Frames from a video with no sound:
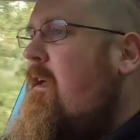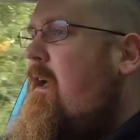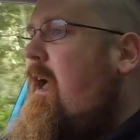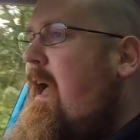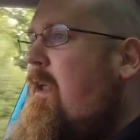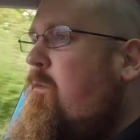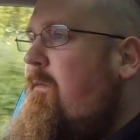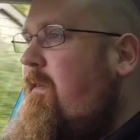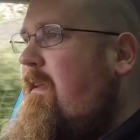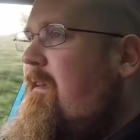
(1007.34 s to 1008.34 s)
And
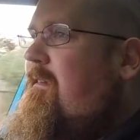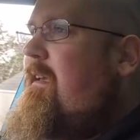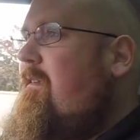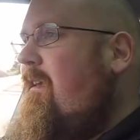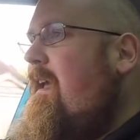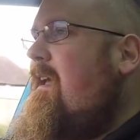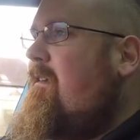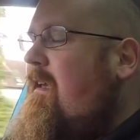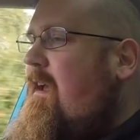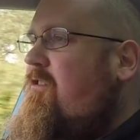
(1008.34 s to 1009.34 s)
with the DCT,
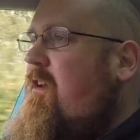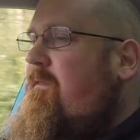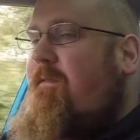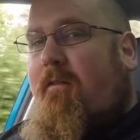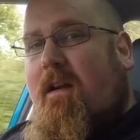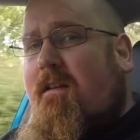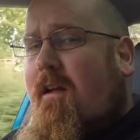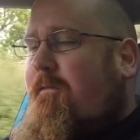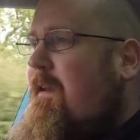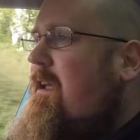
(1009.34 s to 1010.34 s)
it's actually a very
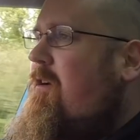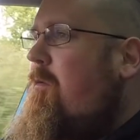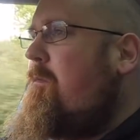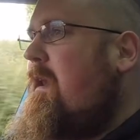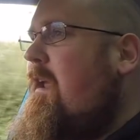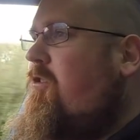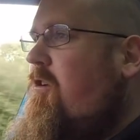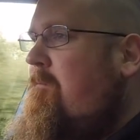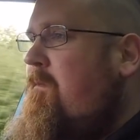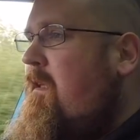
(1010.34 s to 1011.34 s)
lovely
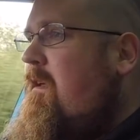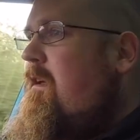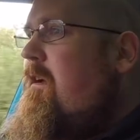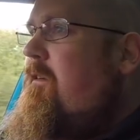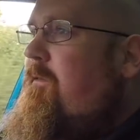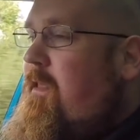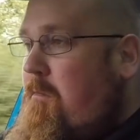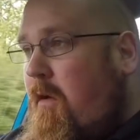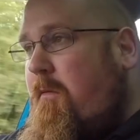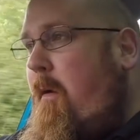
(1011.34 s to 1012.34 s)
combination. For the
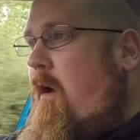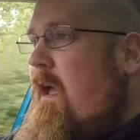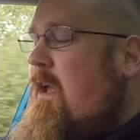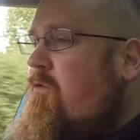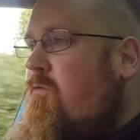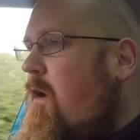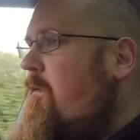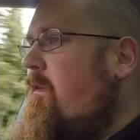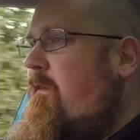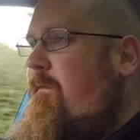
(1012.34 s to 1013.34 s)
most part, it
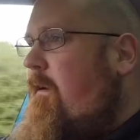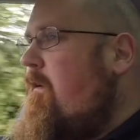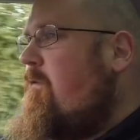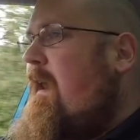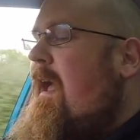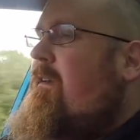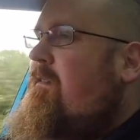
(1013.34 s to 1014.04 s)
drives in a very relaxed